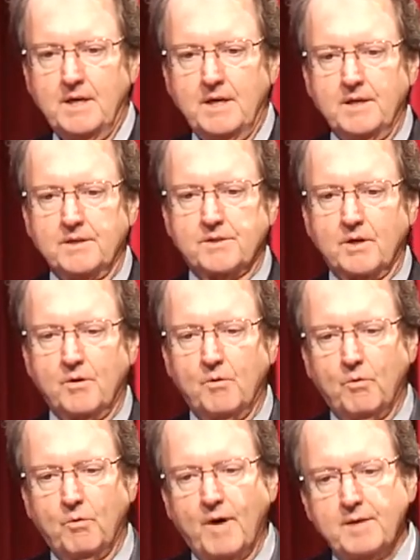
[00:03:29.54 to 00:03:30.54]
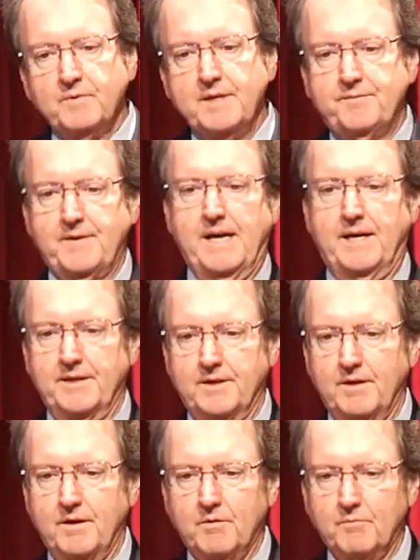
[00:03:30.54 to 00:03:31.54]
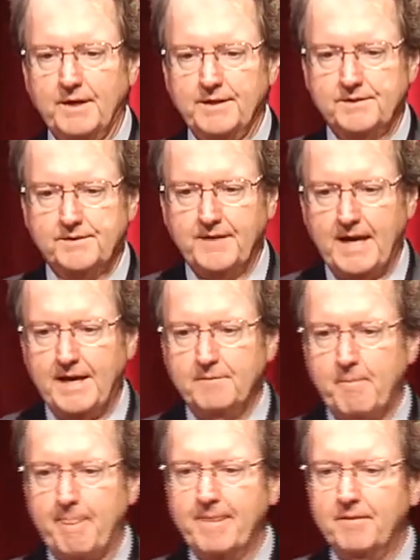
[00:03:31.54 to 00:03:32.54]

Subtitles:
So what we found was that